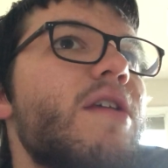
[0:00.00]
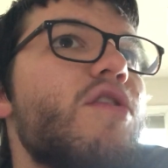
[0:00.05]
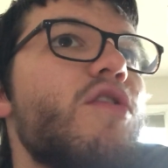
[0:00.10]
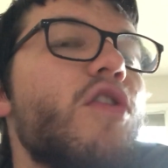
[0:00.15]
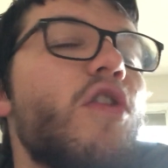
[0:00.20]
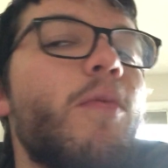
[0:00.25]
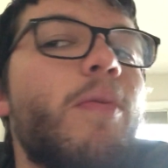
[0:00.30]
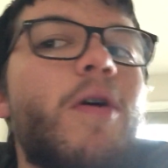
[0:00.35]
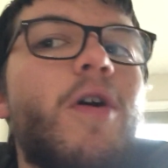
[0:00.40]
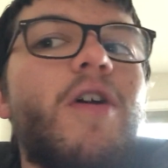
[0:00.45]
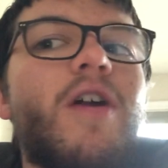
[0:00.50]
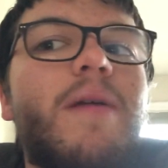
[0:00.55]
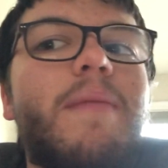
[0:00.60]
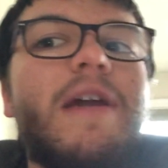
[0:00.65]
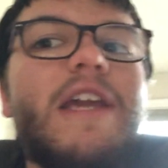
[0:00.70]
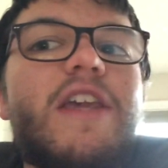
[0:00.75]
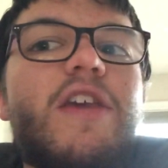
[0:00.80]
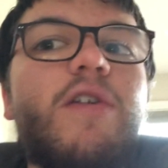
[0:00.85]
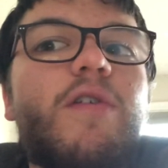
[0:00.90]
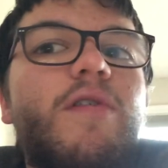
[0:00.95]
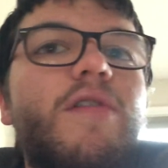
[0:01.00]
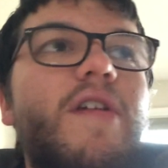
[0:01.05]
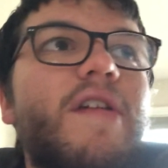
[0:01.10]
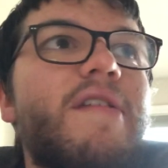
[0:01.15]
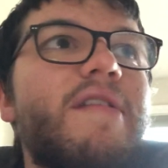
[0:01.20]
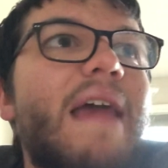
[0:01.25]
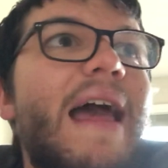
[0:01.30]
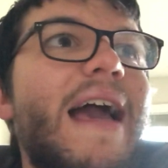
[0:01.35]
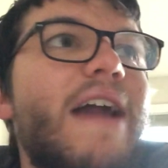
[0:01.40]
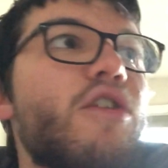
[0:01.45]
the program I use
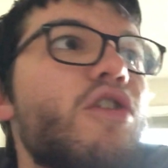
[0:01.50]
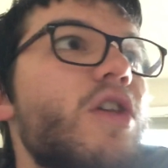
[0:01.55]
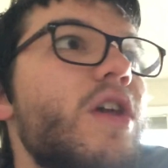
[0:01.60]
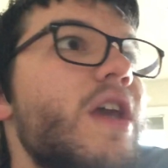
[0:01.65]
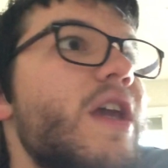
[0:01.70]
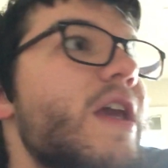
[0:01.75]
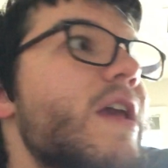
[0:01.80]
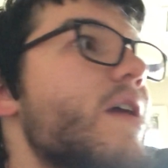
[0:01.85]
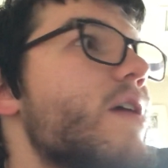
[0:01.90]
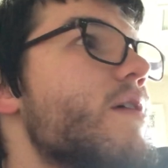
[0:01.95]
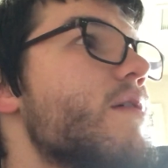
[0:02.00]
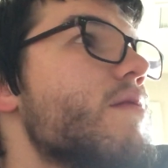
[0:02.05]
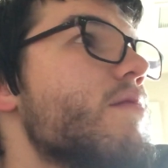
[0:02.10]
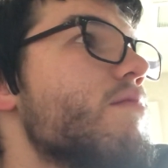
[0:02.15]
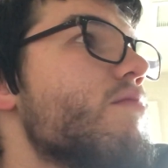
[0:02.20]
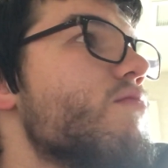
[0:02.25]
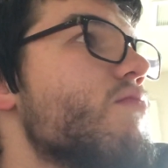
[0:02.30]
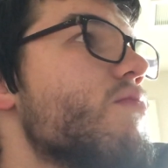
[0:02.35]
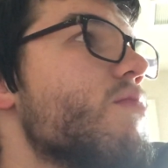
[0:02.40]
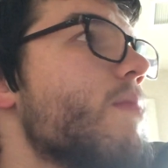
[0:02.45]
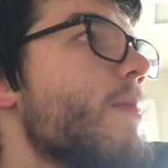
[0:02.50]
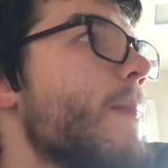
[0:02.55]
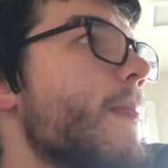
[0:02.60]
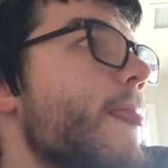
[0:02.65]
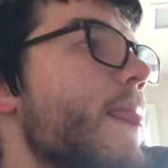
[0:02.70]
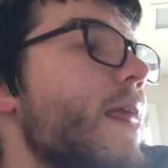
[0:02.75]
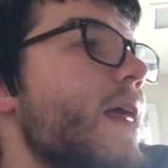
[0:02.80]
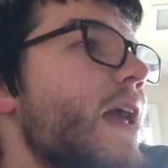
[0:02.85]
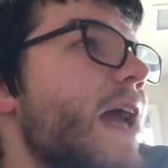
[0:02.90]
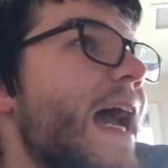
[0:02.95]
is actually
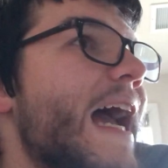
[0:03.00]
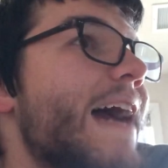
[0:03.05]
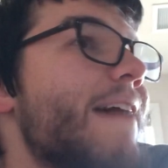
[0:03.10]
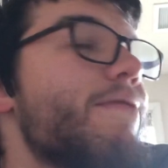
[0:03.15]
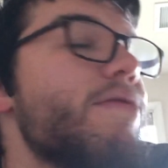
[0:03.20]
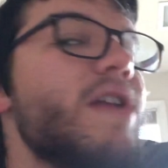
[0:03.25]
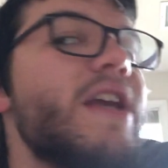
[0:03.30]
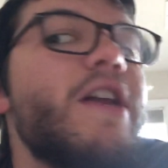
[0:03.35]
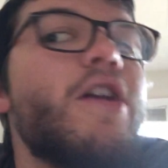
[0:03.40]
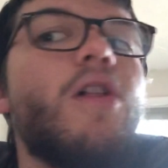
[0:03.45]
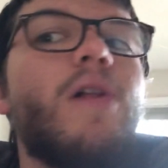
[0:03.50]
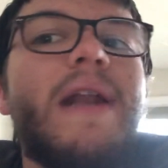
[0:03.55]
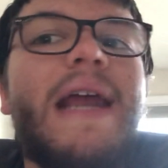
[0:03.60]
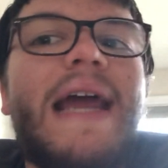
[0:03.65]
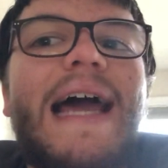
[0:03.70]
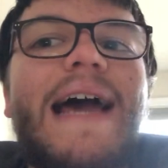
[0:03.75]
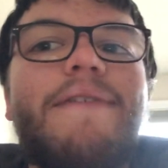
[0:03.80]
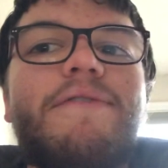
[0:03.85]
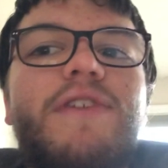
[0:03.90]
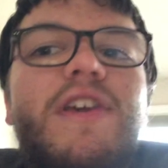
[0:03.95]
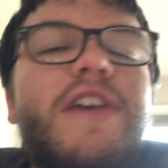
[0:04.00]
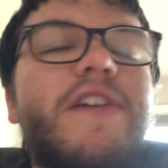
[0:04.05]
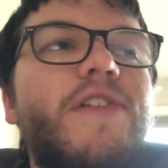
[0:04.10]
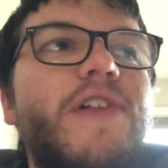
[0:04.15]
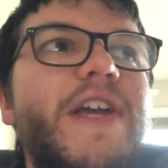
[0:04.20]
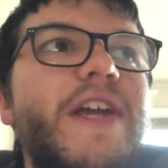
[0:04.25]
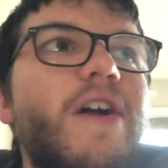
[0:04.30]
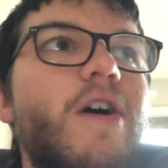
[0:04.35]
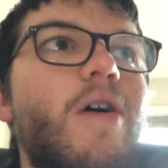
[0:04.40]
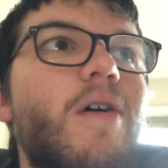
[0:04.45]
half legal and half
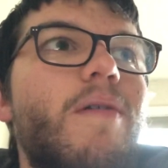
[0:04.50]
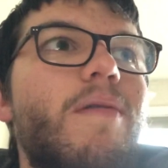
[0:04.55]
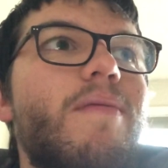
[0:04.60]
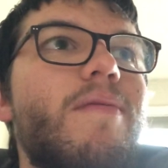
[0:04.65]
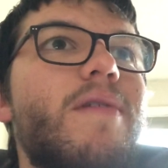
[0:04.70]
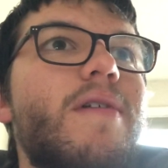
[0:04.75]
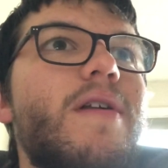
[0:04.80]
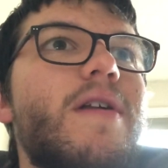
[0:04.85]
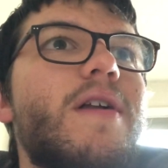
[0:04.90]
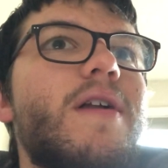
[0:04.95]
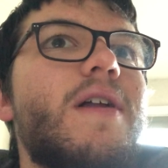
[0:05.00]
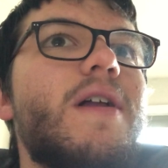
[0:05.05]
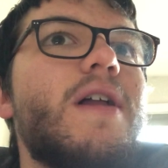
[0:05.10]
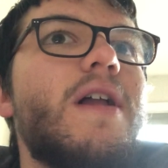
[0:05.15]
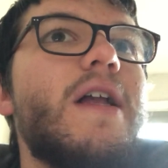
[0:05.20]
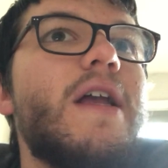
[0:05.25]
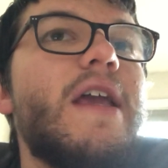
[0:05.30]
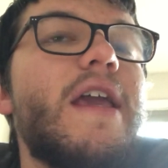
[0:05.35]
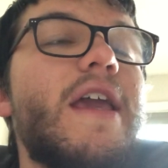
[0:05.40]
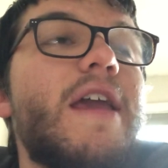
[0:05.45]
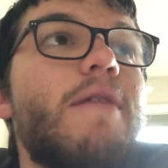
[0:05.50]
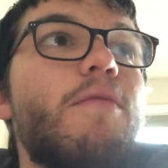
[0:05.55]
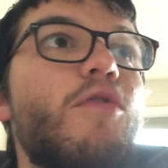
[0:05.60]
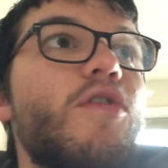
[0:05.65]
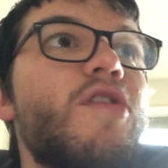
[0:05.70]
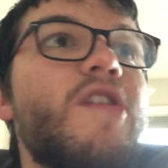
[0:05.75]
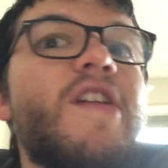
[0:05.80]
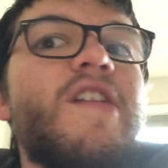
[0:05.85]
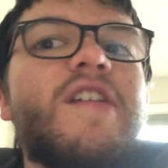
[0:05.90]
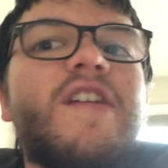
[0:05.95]
illegal. It was
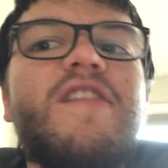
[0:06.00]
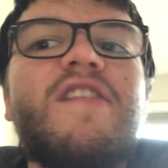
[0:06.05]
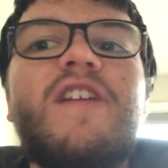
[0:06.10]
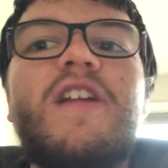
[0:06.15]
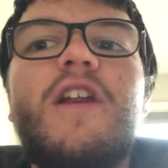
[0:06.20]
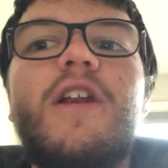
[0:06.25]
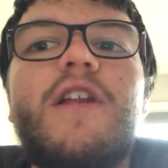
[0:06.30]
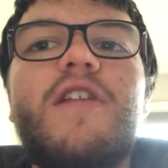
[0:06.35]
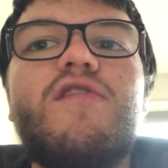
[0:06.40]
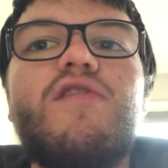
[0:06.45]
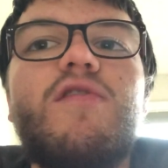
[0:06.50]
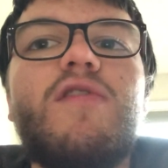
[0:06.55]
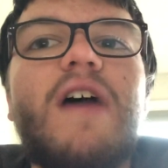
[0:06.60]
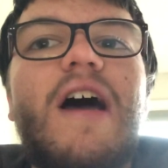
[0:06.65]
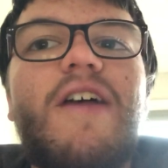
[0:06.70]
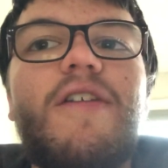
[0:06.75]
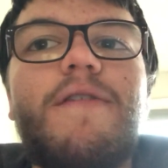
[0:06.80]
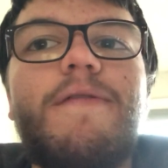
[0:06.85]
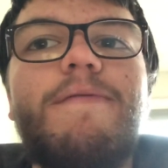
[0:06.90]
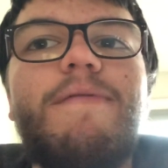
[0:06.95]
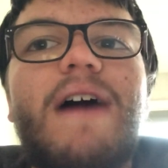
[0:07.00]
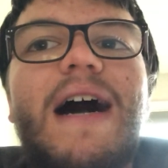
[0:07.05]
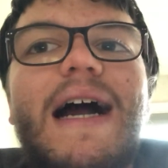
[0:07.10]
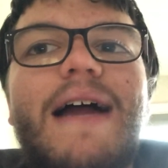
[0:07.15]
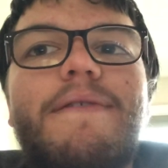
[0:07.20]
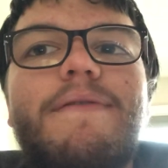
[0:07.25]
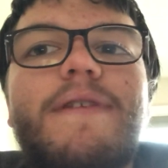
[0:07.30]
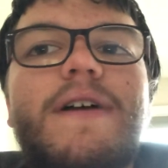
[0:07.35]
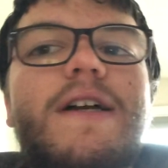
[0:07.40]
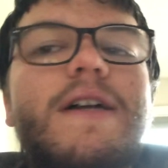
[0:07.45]
discontinued in 2005.
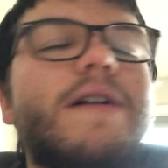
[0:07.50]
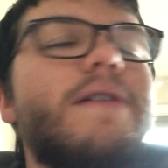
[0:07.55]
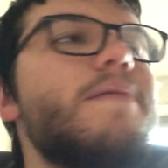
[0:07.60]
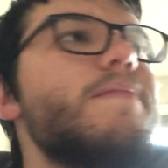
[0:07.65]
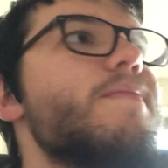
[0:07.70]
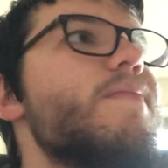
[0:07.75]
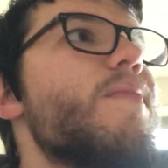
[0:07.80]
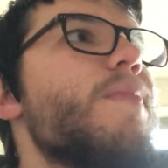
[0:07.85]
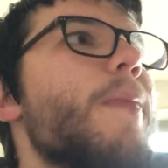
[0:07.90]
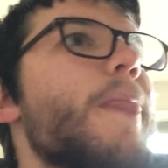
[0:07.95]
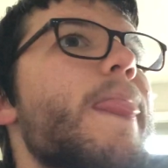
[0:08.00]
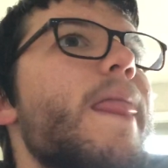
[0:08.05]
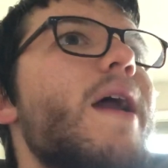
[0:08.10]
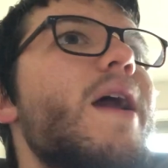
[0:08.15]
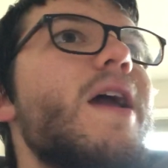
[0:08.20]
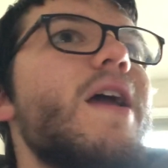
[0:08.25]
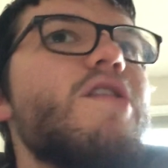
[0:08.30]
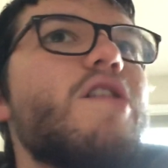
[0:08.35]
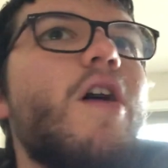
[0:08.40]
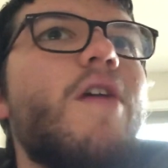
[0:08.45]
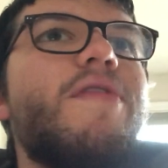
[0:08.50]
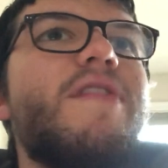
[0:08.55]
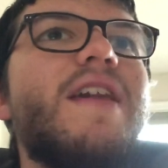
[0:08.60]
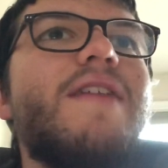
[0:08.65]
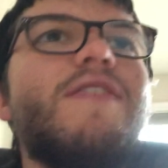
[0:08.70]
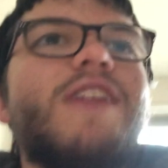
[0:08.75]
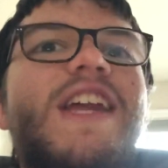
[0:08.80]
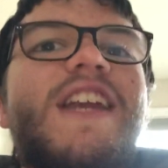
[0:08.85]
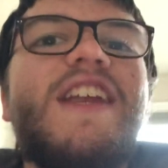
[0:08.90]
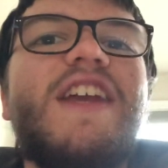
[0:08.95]
It's called
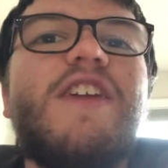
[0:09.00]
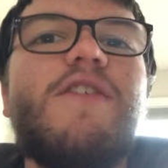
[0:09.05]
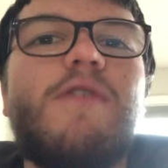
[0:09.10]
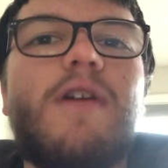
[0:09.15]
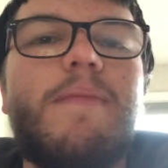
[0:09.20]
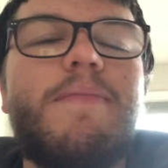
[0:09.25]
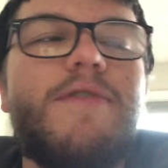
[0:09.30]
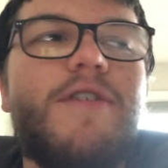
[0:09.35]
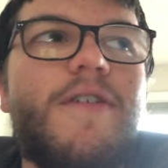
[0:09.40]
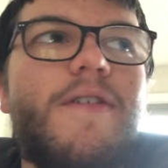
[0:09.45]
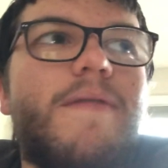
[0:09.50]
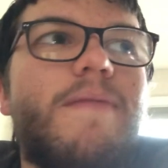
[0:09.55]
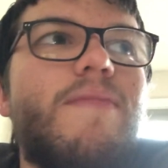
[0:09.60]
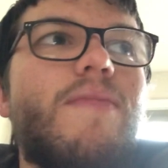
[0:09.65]
DVD Decryptor.